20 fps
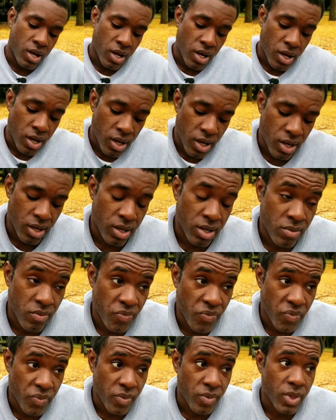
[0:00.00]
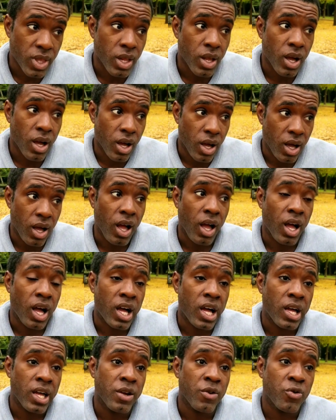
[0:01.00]

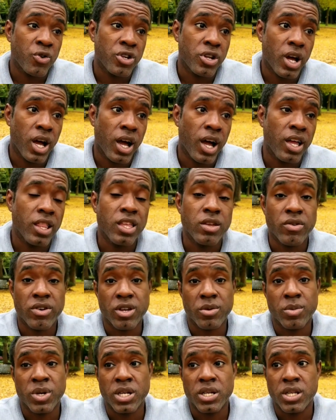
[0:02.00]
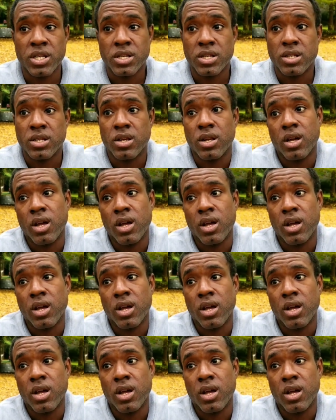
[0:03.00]
I would highly recommend it,